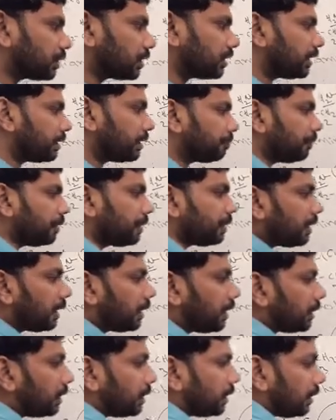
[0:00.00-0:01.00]
Okay,
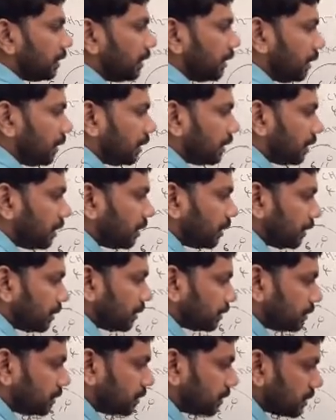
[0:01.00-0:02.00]
and
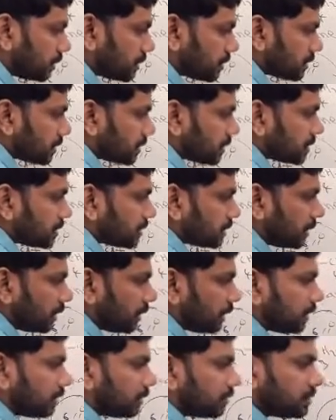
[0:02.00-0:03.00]
here
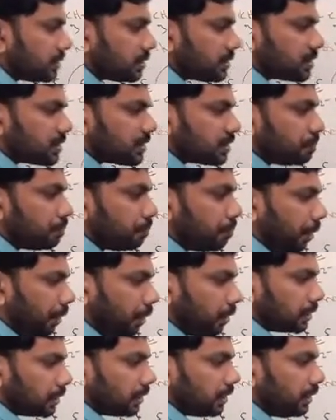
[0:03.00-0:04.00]
this
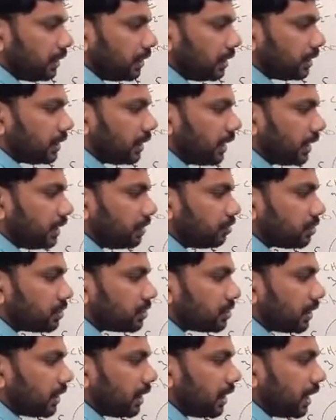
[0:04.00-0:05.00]
bond here,
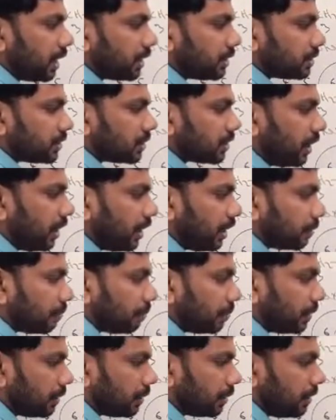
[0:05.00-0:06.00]
nitrogen and
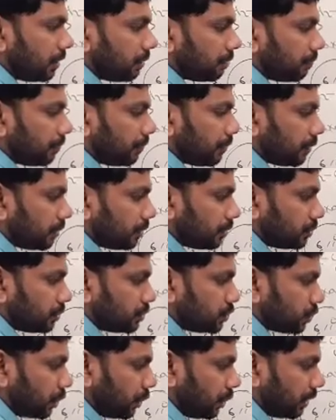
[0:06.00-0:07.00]
carbon
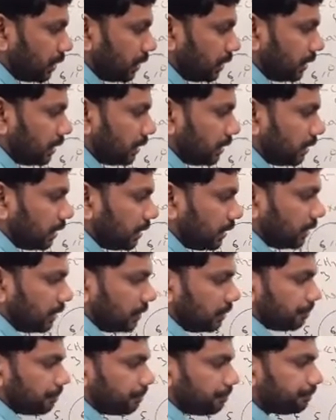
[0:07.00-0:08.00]
joining
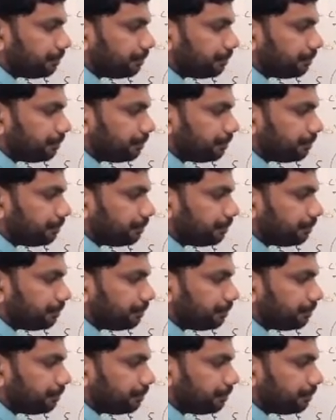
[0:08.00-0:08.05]
here.